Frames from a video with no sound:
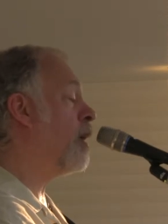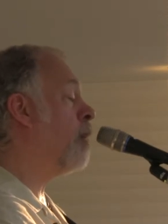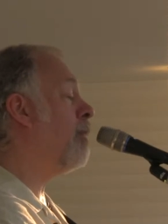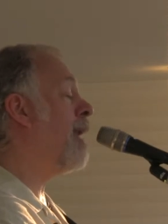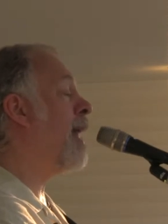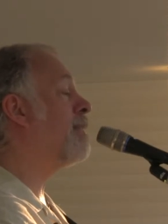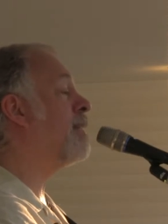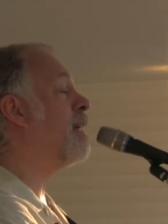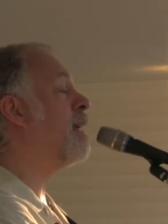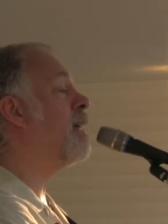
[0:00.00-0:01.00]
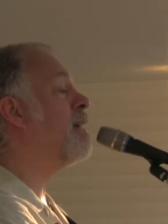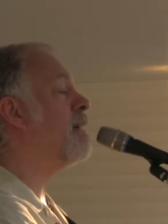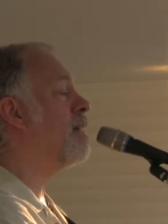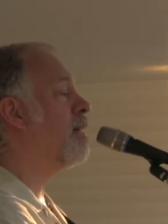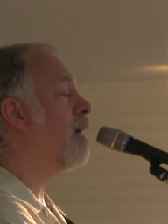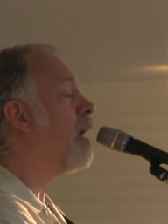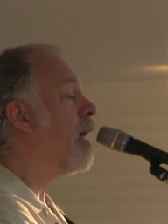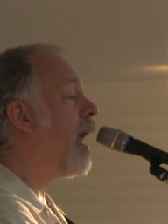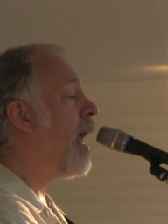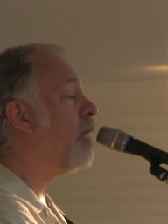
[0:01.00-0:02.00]
been a blessing
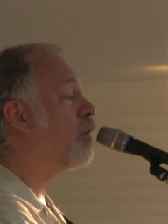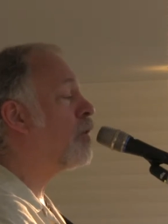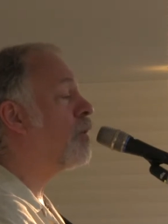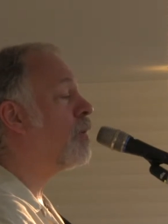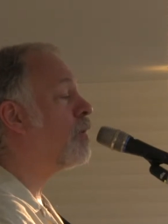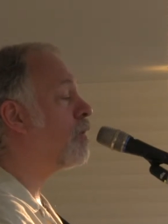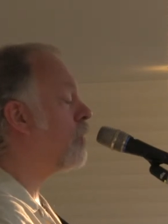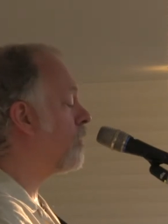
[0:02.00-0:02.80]
and a curse.